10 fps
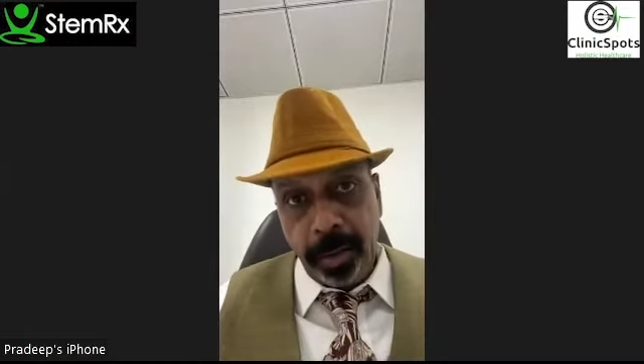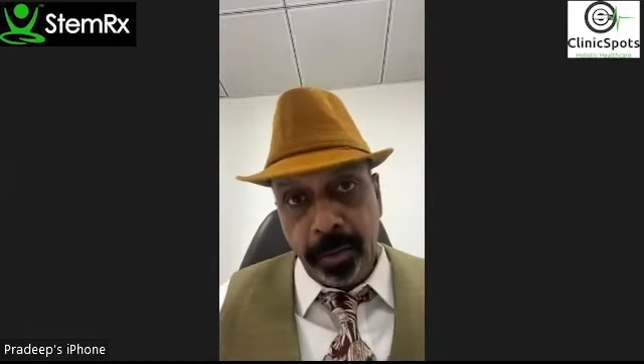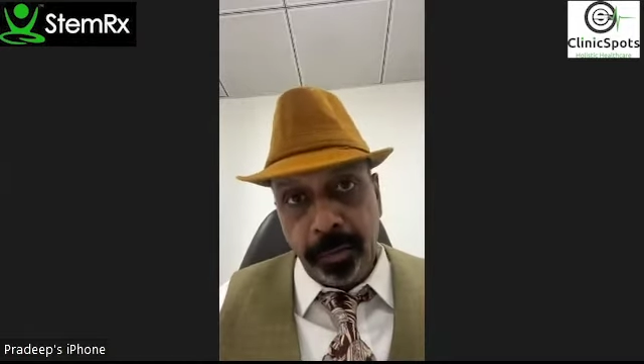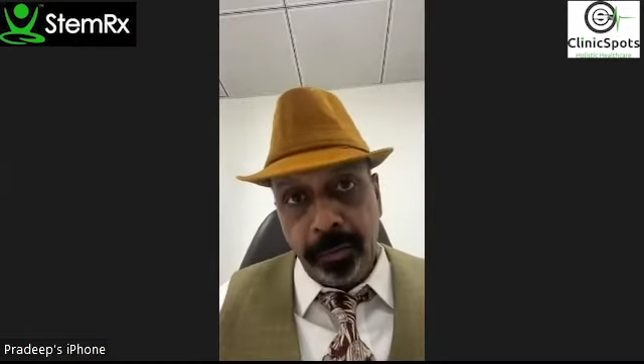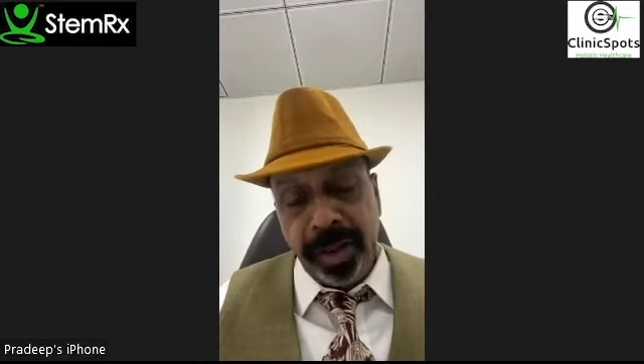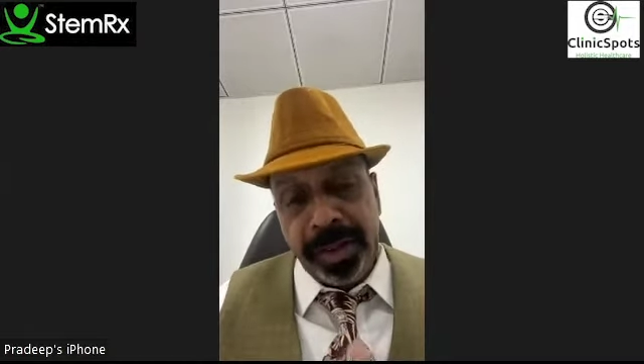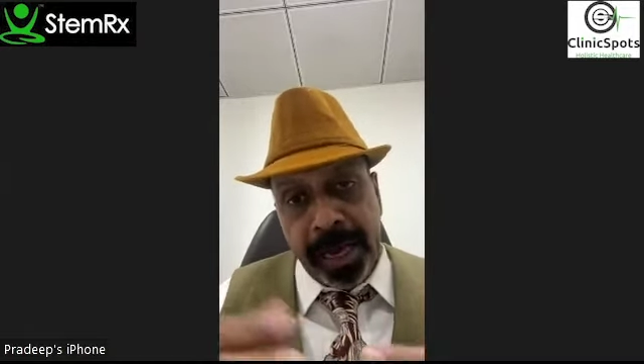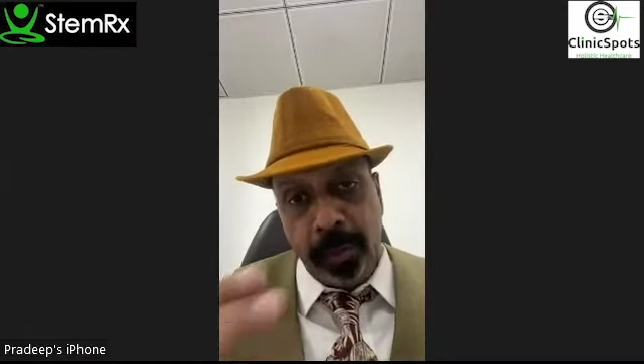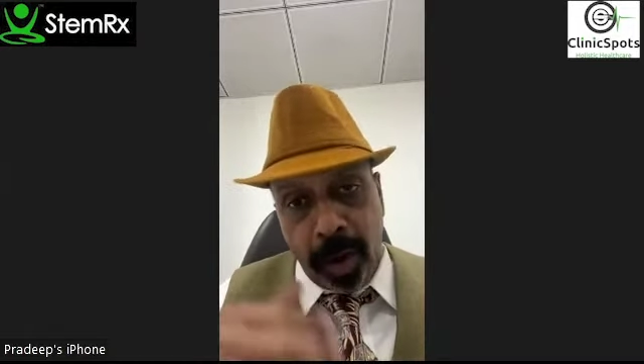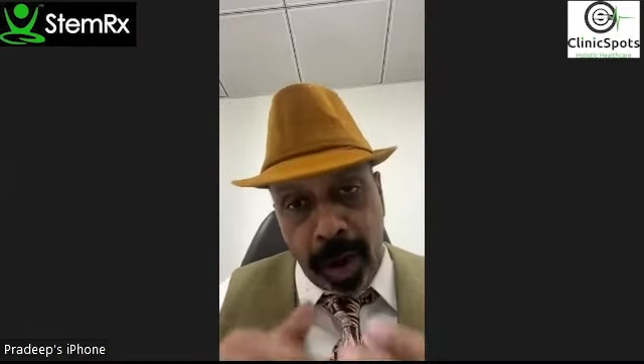with the
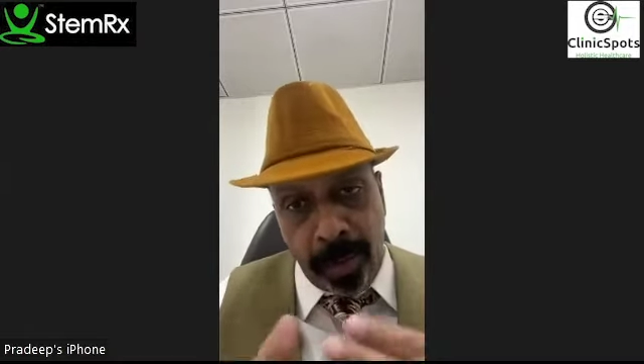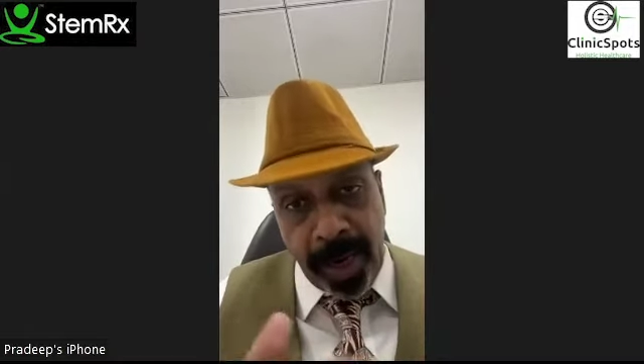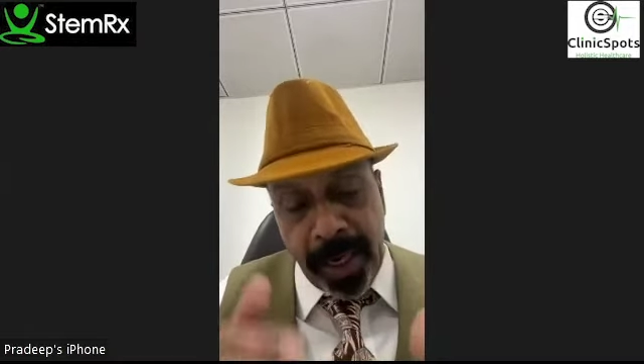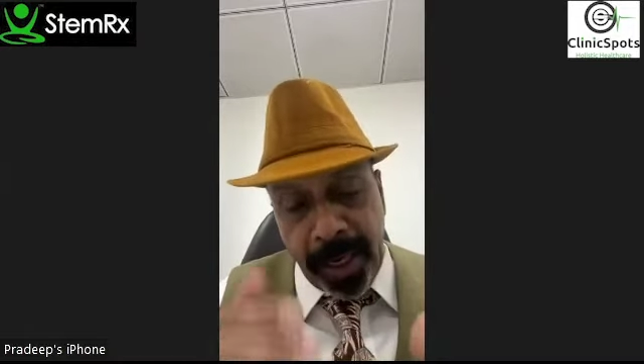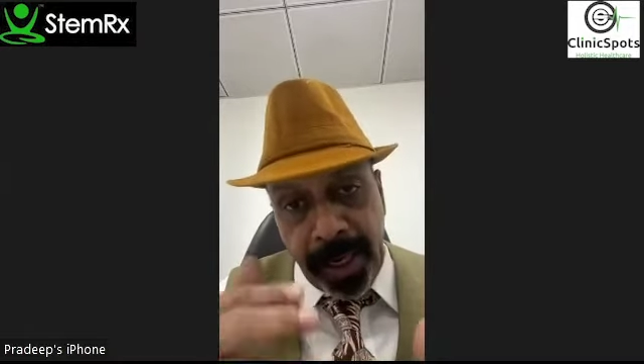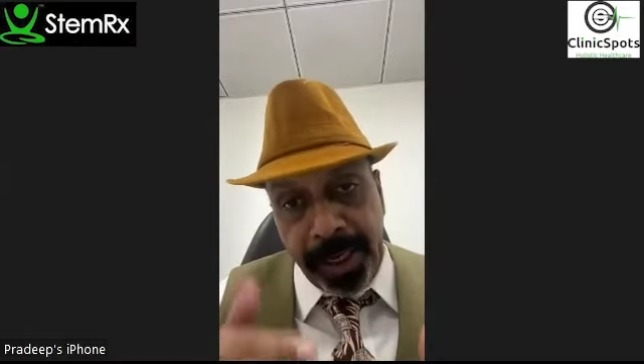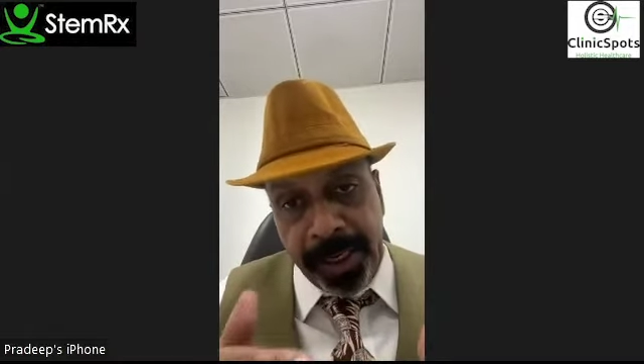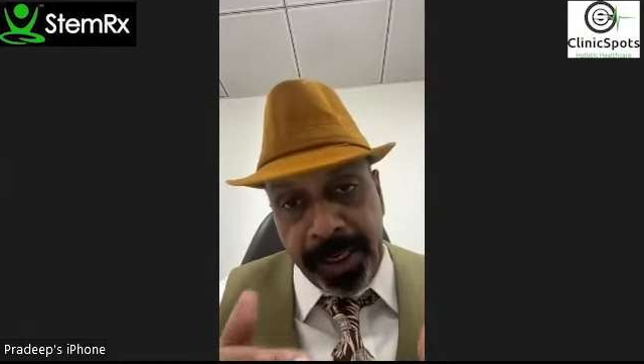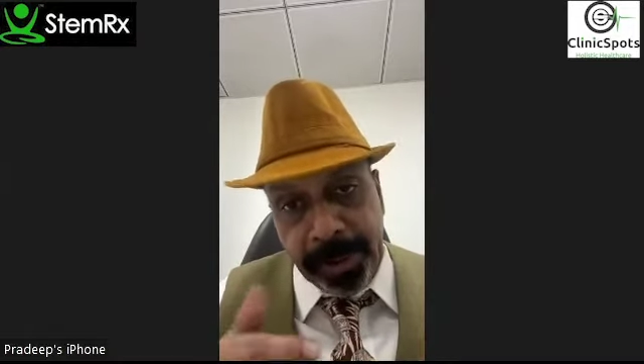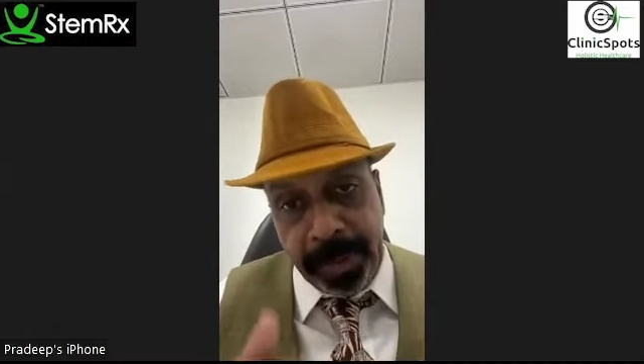environment, it
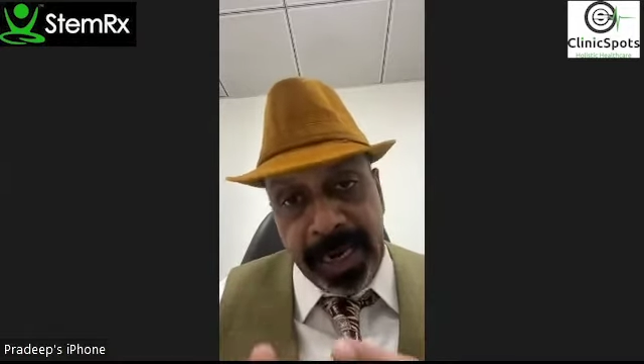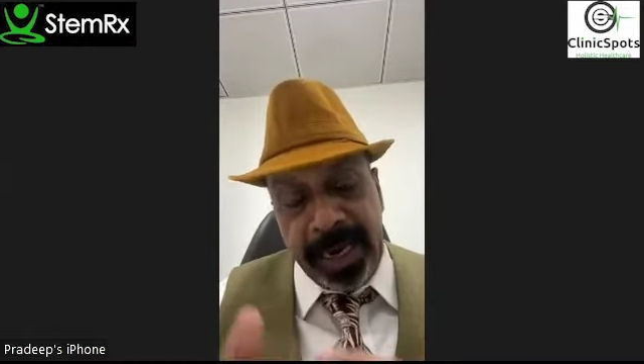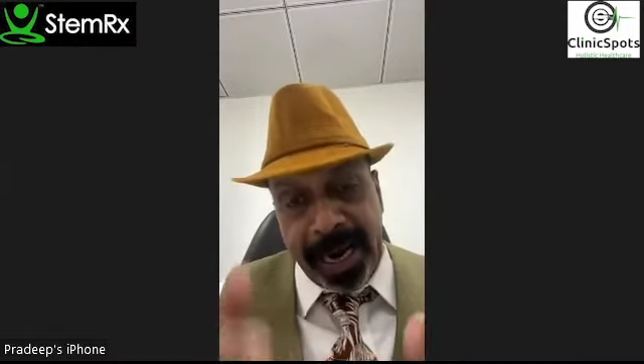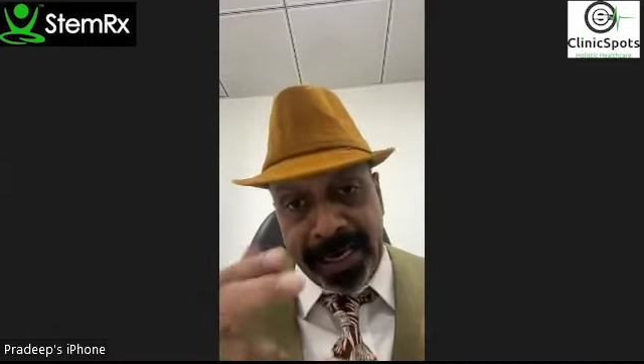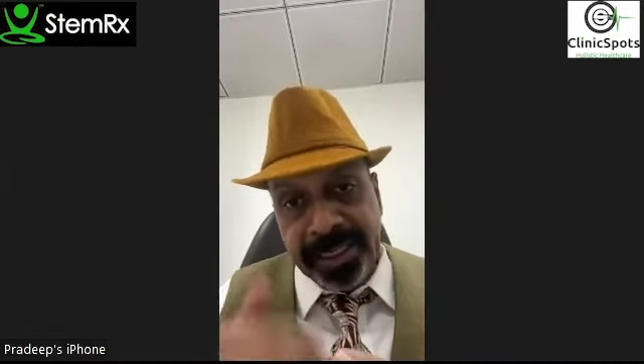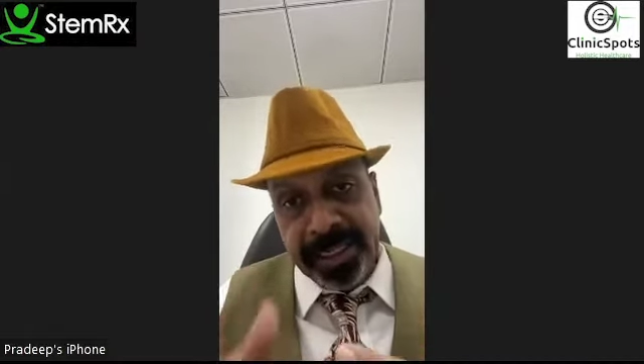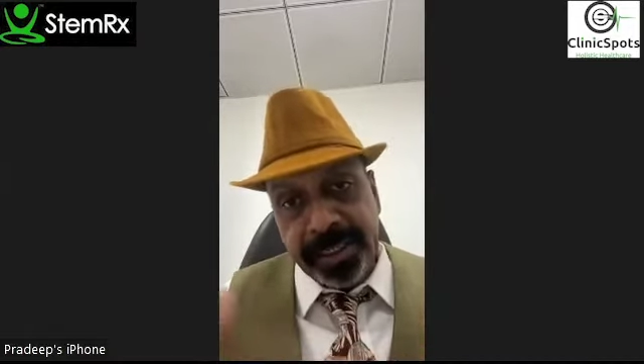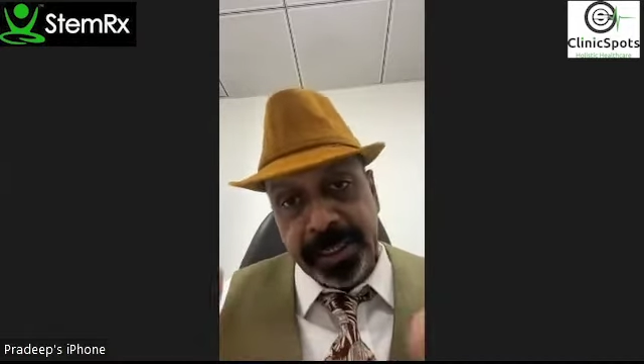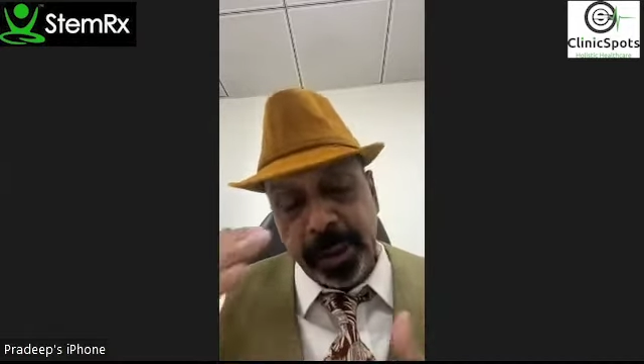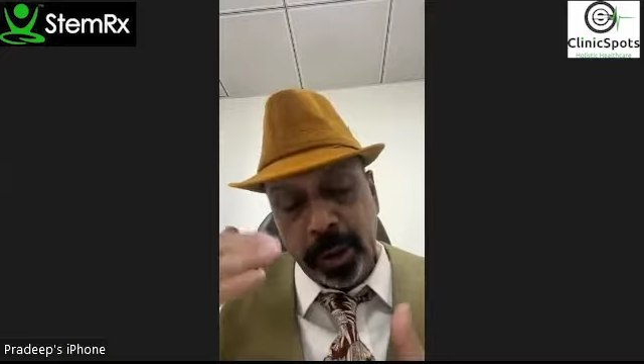is being
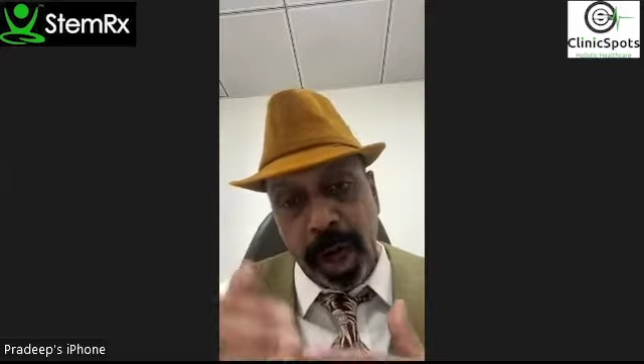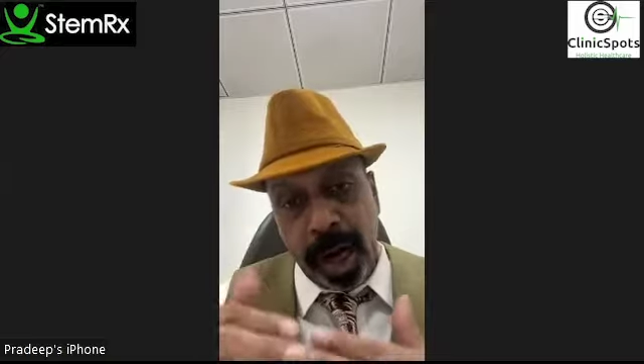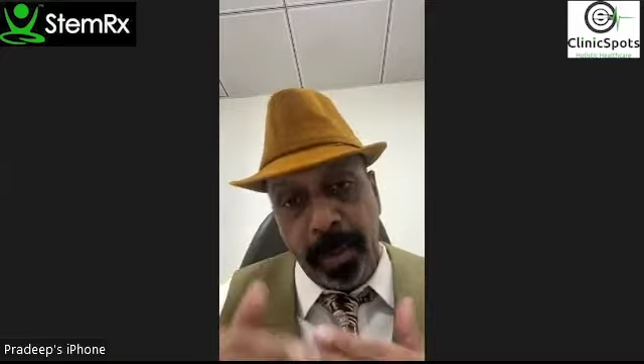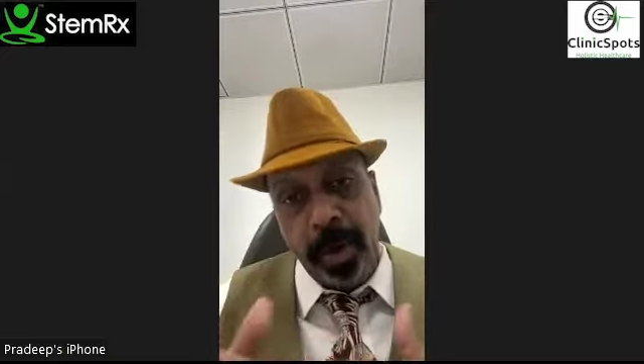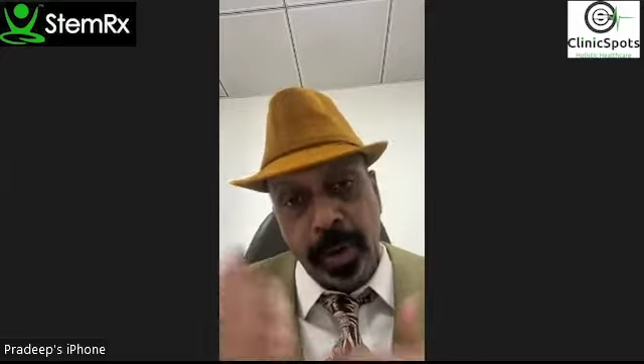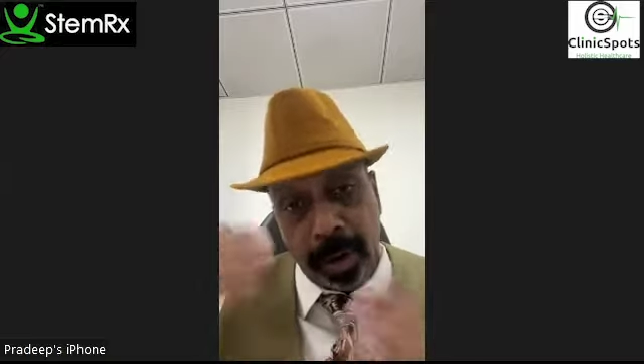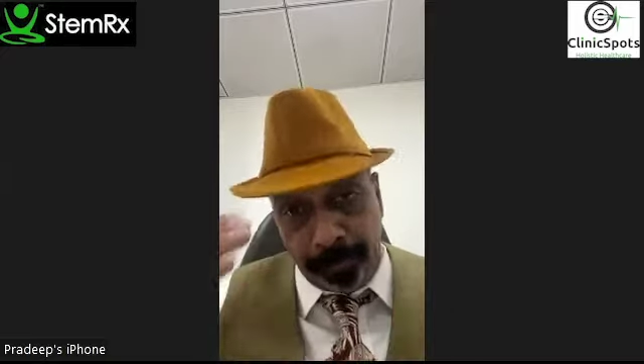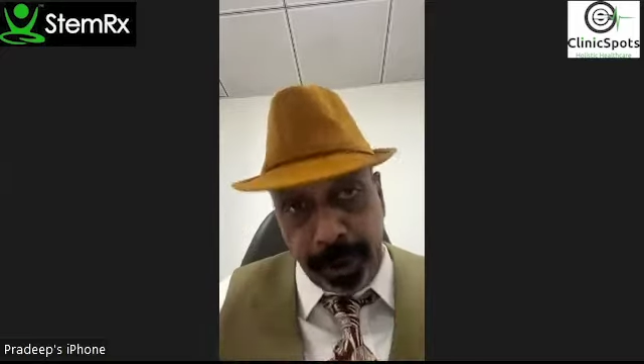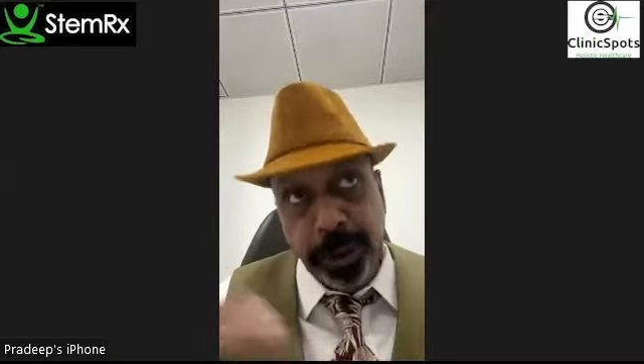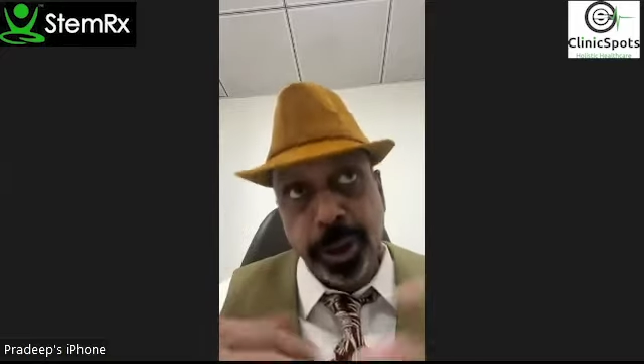adjusted to the amount
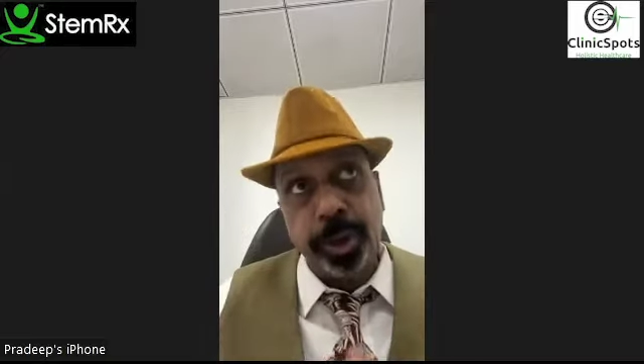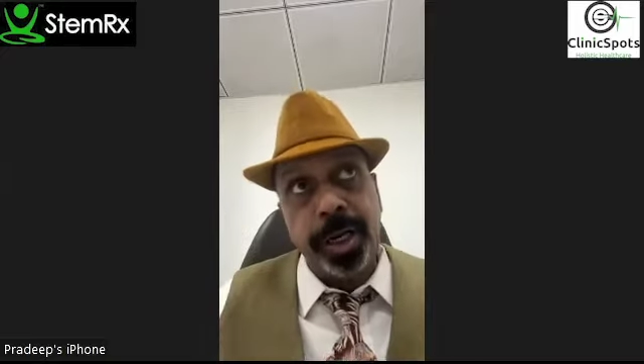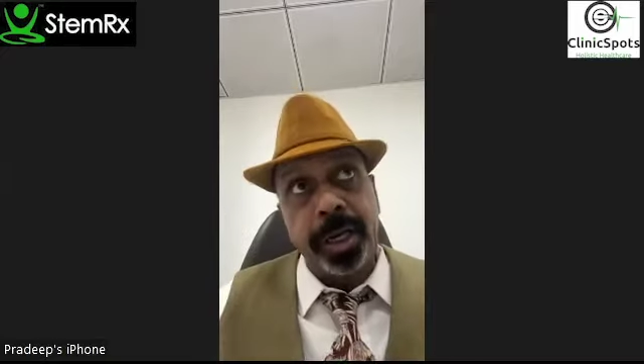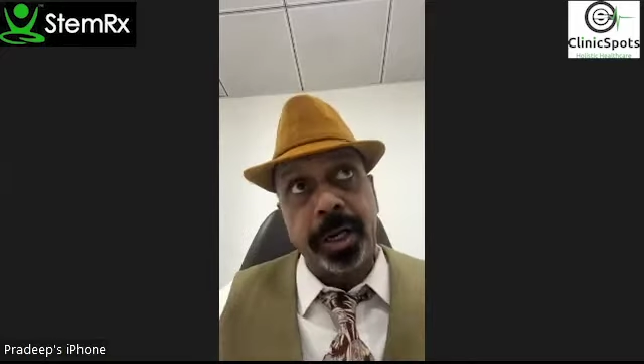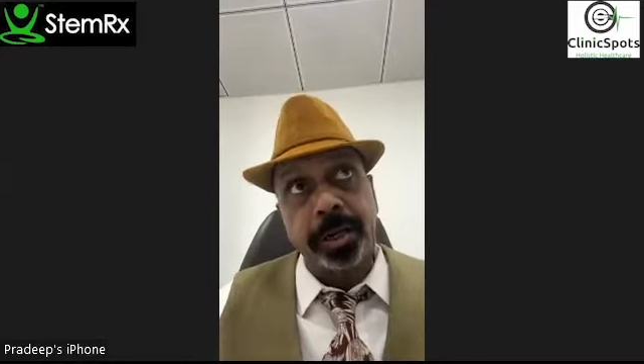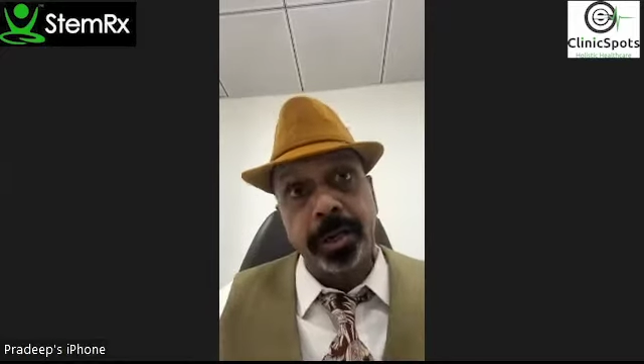of injury